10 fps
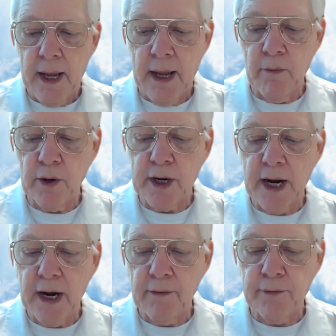and we're
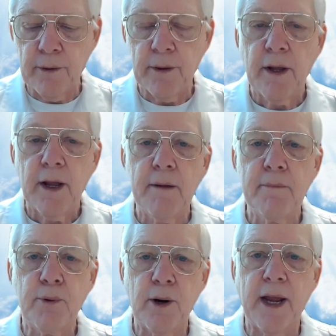careful in
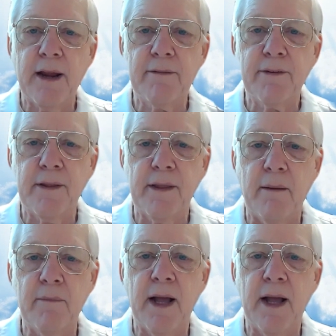praying for them.